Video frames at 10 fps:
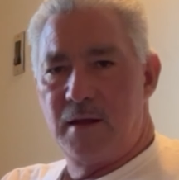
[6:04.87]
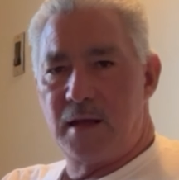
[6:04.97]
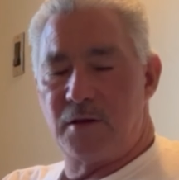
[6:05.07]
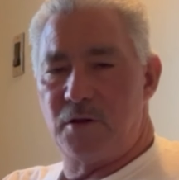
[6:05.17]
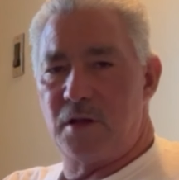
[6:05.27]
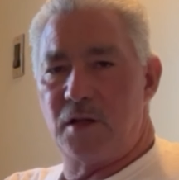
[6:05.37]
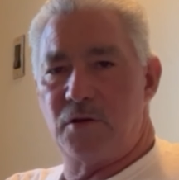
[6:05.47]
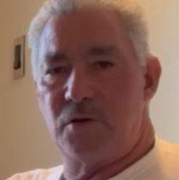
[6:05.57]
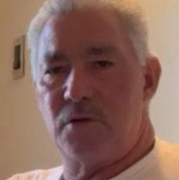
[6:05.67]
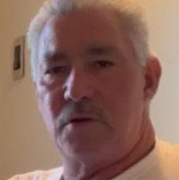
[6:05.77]
And
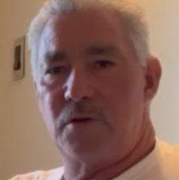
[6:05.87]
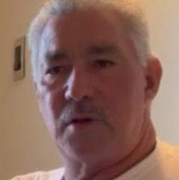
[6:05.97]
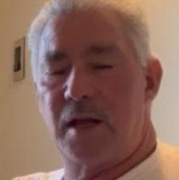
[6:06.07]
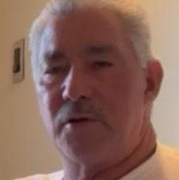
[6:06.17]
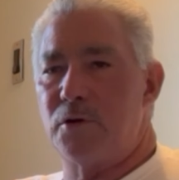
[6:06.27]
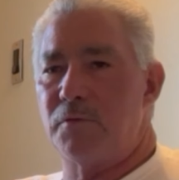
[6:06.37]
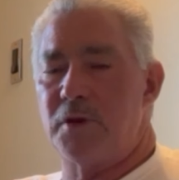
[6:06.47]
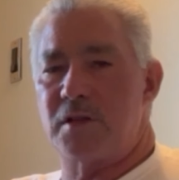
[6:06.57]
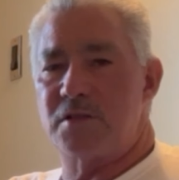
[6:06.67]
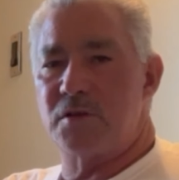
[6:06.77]
I don't know if you
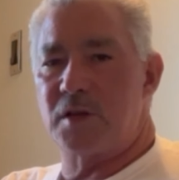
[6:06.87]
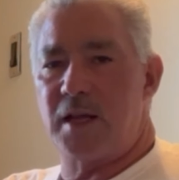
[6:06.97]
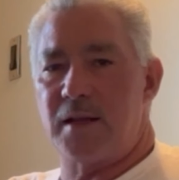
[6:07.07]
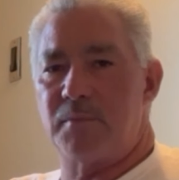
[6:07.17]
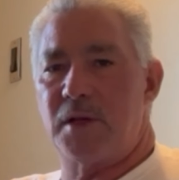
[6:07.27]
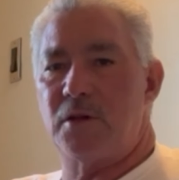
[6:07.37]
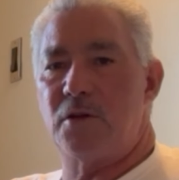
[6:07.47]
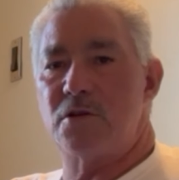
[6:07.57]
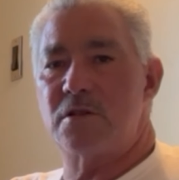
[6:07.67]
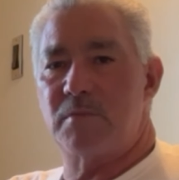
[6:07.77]
can still get it, but you
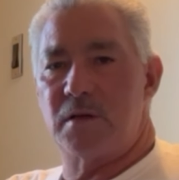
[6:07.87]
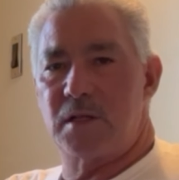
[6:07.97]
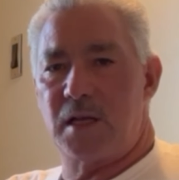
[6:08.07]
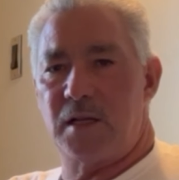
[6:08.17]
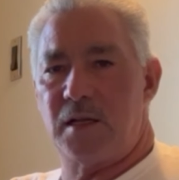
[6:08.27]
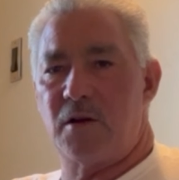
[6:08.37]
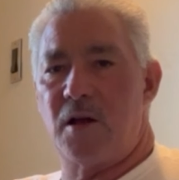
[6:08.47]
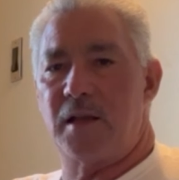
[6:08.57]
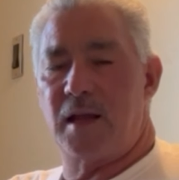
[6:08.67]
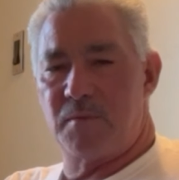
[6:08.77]
used to be able to get it
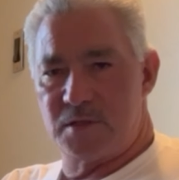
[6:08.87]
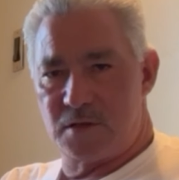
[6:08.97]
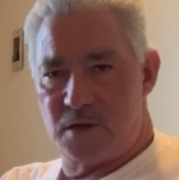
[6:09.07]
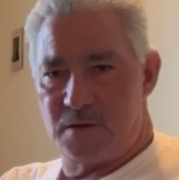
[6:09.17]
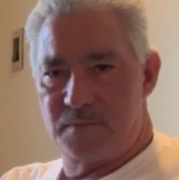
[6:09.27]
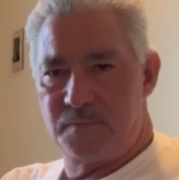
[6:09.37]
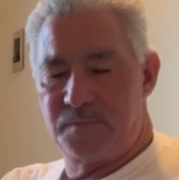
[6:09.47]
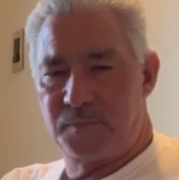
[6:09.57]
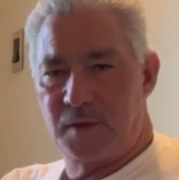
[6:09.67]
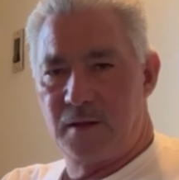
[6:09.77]
on Amazon.
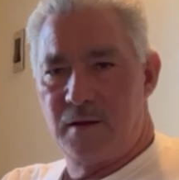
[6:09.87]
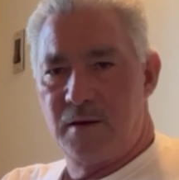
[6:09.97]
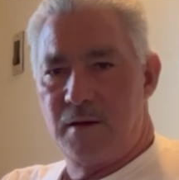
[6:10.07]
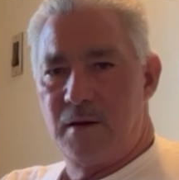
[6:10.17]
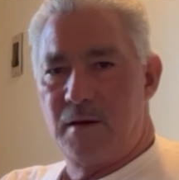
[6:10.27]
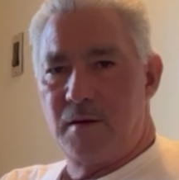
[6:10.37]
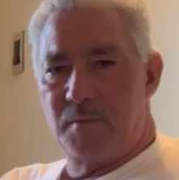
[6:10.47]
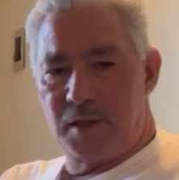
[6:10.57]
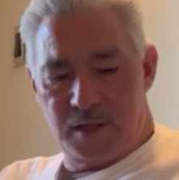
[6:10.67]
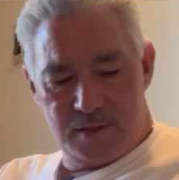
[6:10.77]

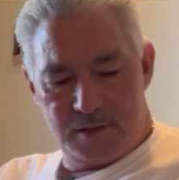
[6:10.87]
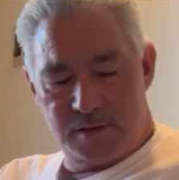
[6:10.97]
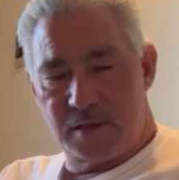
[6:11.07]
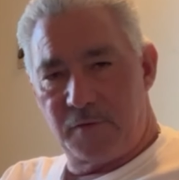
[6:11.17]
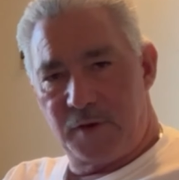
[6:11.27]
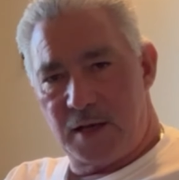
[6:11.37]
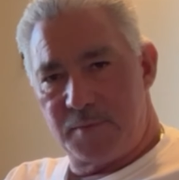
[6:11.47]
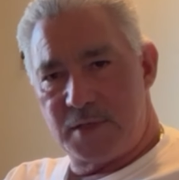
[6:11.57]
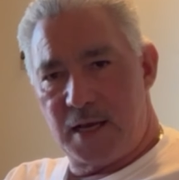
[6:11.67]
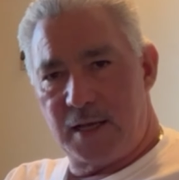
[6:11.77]
But this stuff that I'm
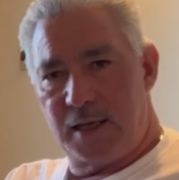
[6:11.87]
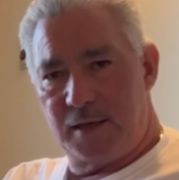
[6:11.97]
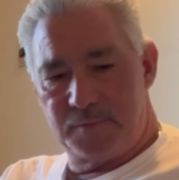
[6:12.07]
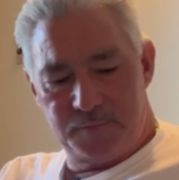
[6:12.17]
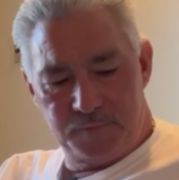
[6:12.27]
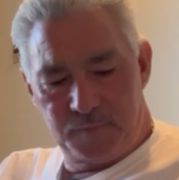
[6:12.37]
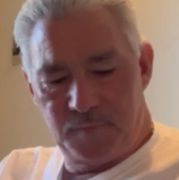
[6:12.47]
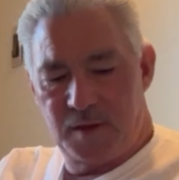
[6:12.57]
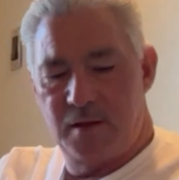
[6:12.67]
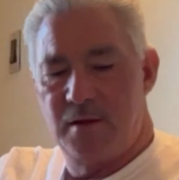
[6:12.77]
taking
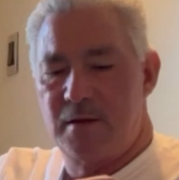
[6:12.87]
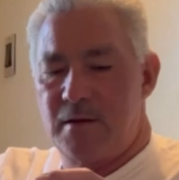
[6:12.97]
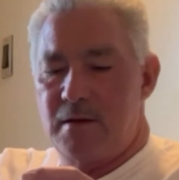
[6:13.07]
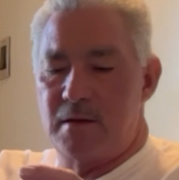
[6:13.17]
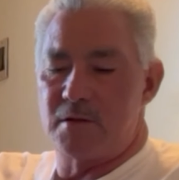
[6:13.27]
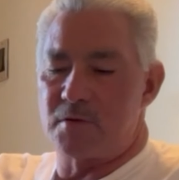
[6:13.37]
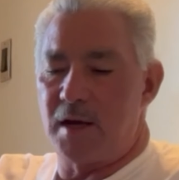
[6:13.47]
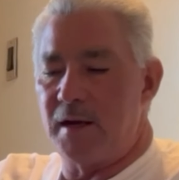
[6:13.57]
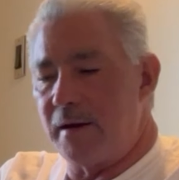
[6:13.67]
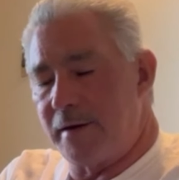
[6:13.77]
is right
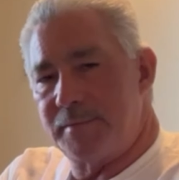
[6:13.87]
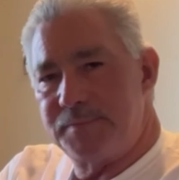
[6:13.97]
here.